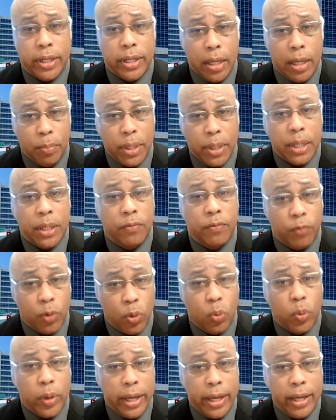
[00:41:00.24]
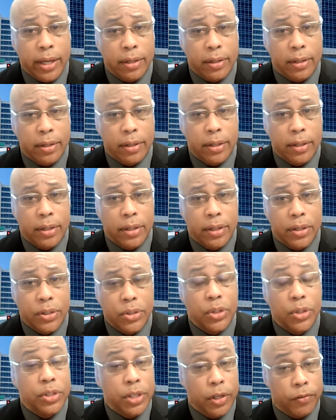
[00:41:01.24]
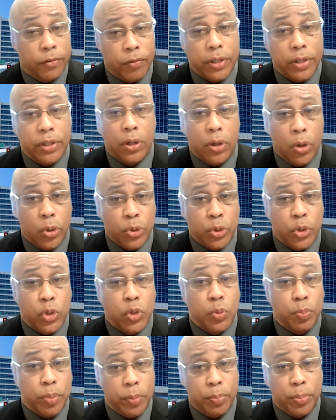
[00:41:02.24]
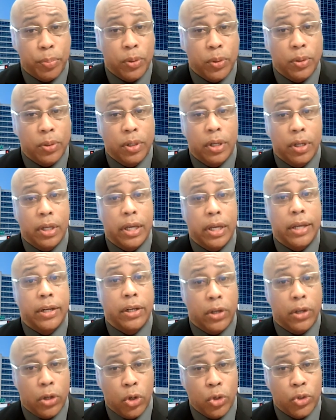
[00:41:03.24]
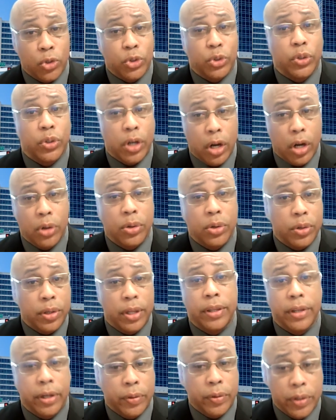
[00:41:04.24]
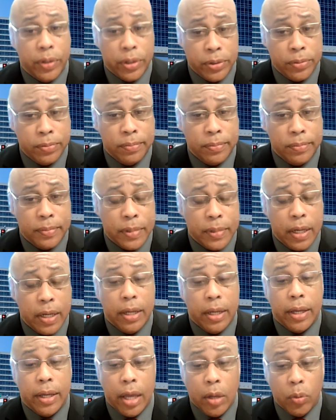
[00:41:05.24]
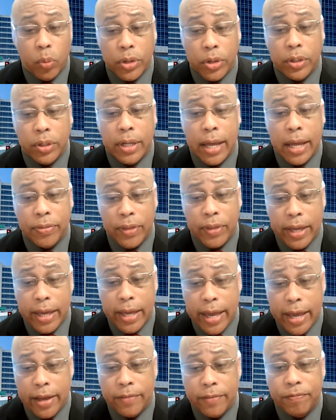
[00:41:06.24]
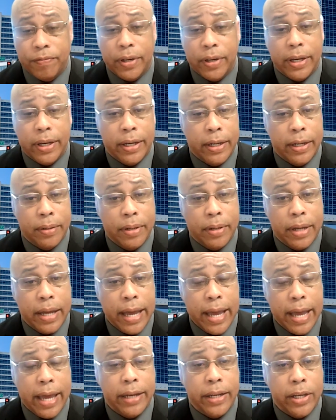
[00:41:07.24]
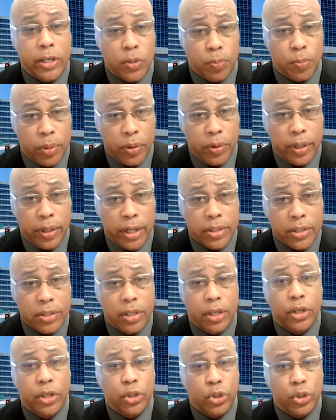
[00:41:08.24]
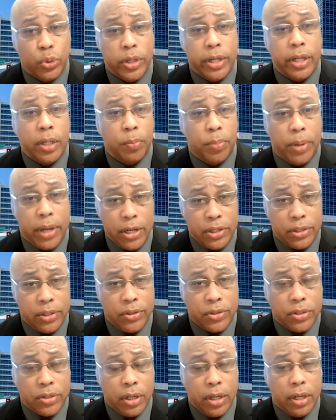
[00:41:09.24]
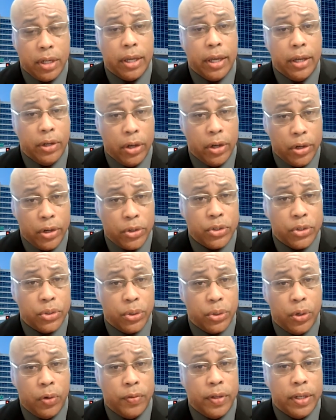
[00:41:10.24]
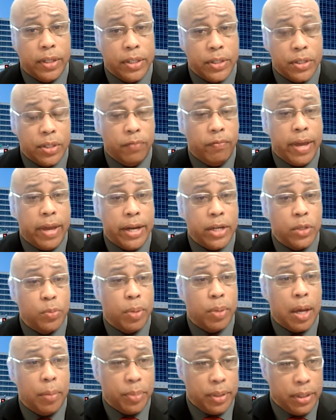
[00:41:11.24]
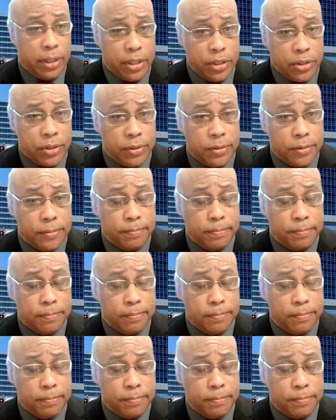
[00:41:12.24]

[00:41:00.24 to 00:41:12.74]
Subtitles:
in a meaningful way to different cultures, people in a culture other than their own, and whether or not they have had experience treating patients in underserved and disadvantaged populations.